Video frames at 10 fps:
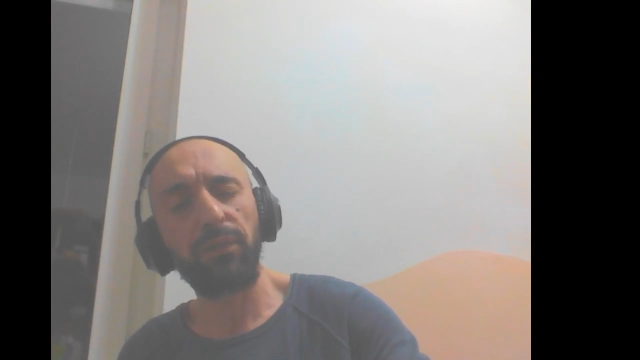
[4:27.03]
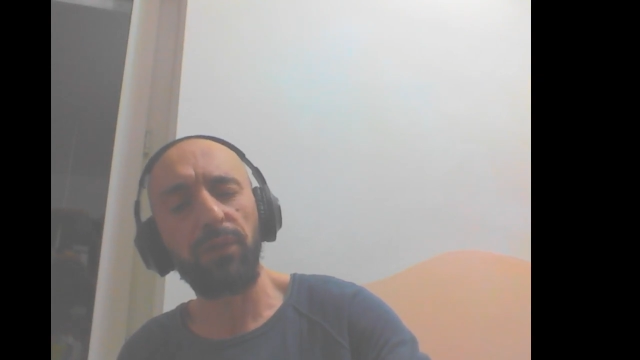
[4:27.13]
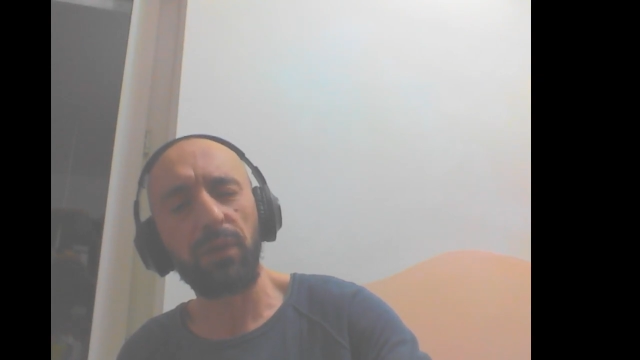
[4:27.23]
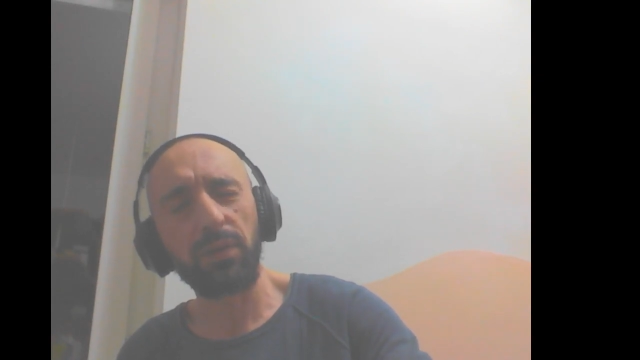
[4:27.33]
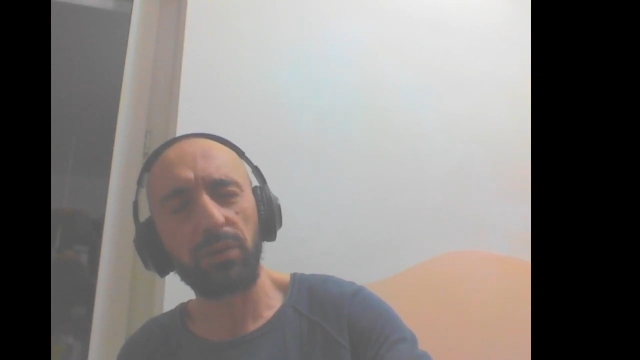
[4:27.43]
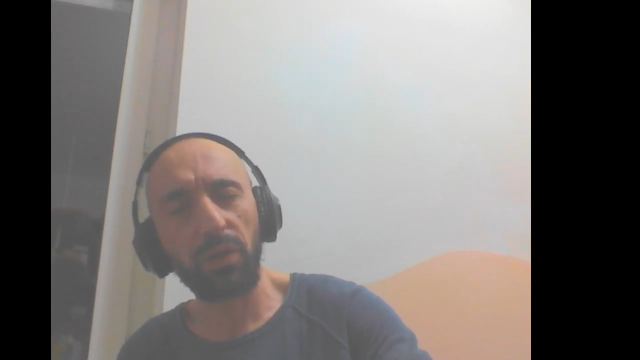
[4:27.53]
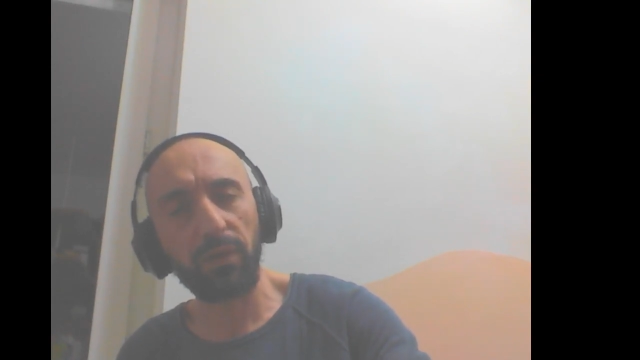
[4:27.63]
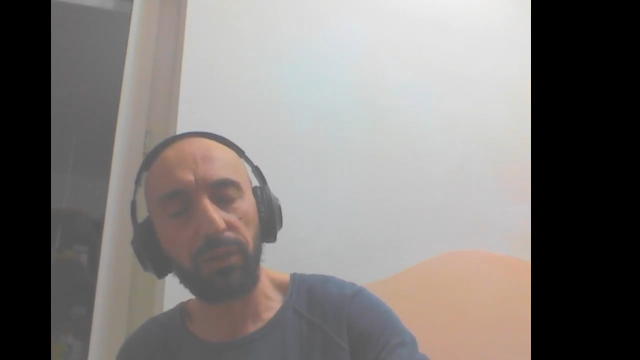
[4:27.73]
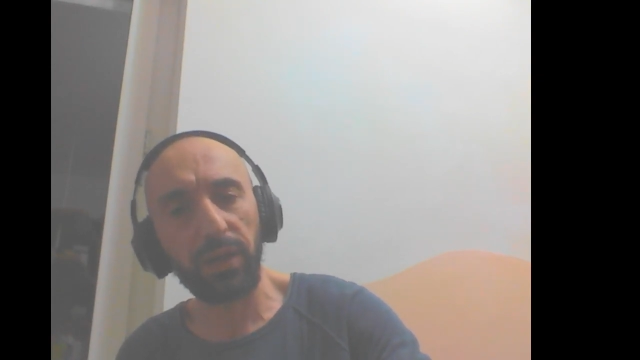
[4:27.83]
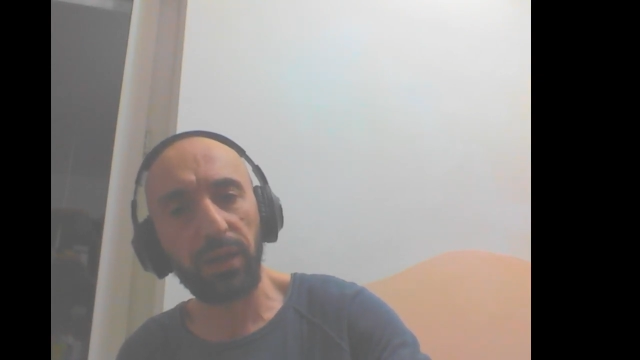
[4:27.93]
for
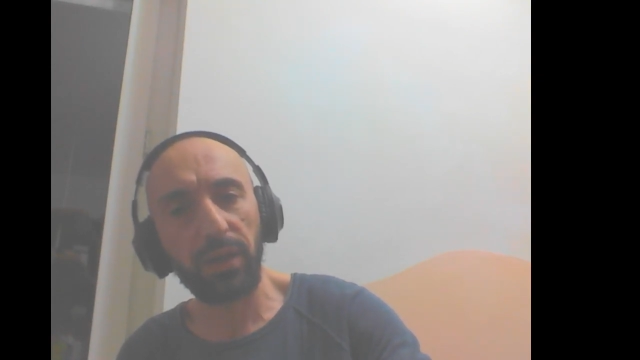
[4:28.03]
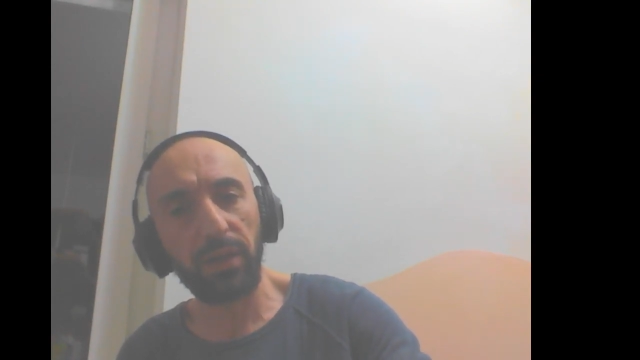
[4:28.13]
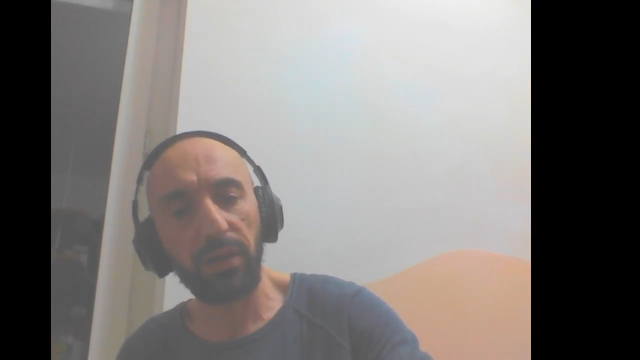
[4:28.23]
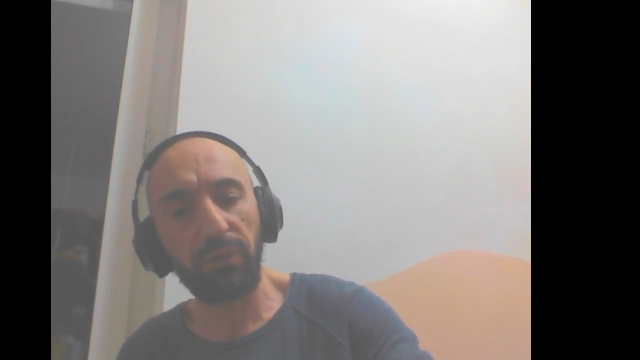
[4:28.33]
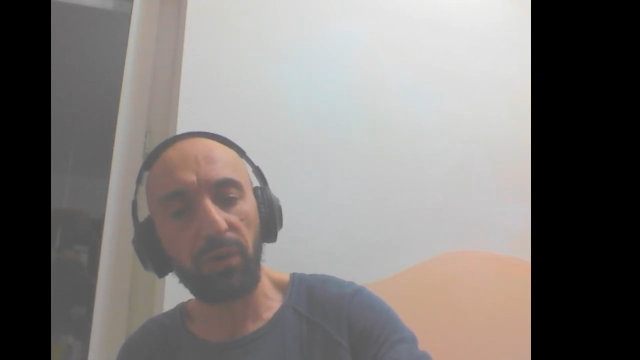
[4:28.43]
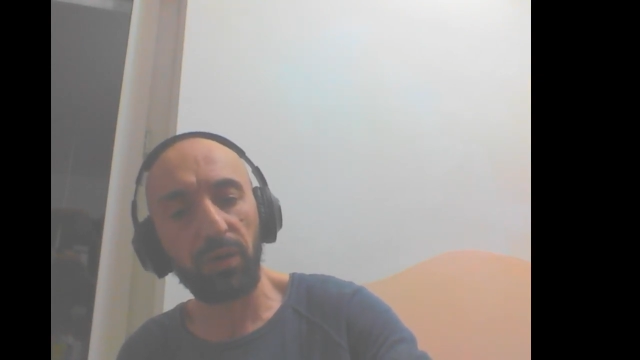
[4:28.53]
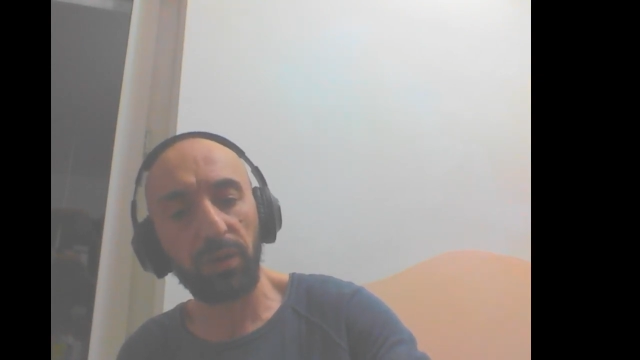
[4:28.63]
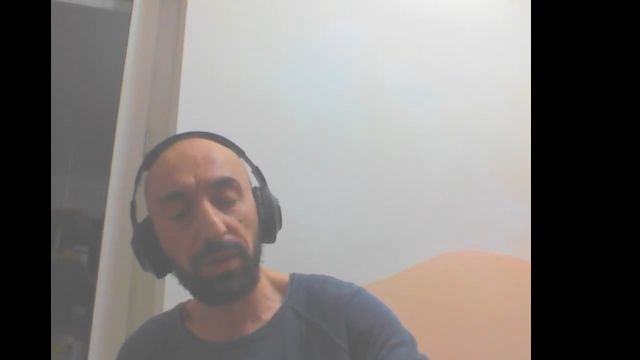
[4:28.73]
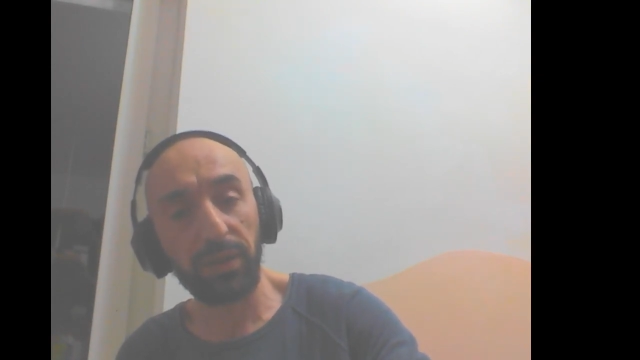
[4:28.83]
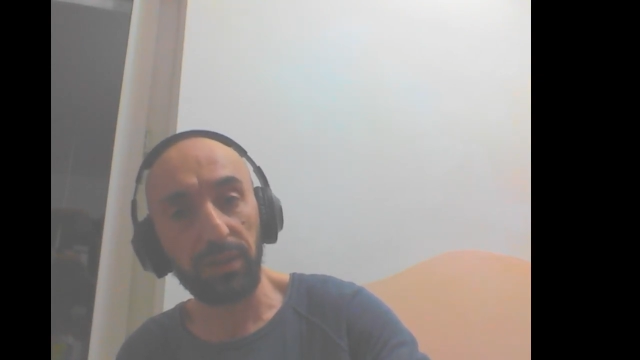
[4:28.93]
solving the
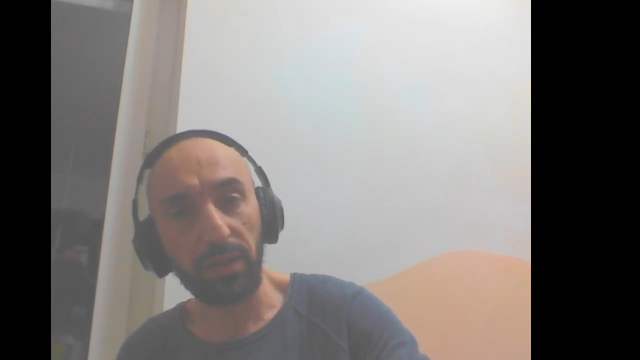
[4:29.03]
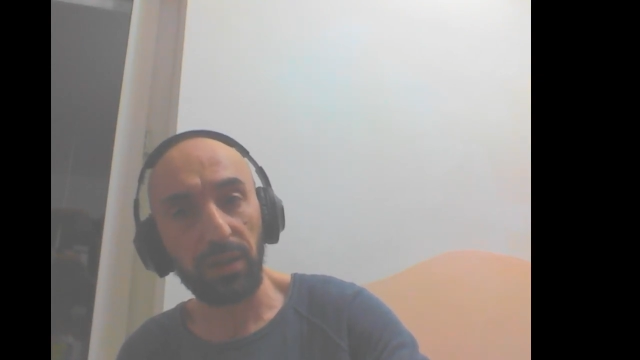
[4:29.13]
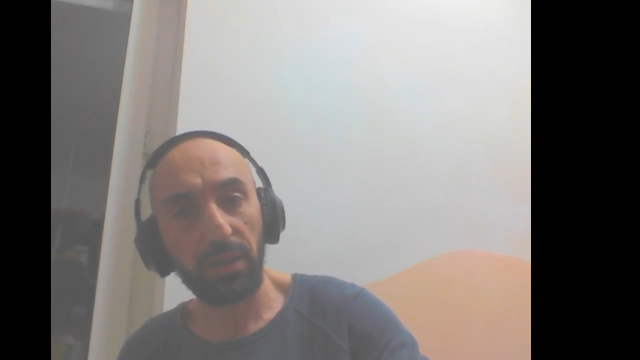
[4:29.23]
vulnerability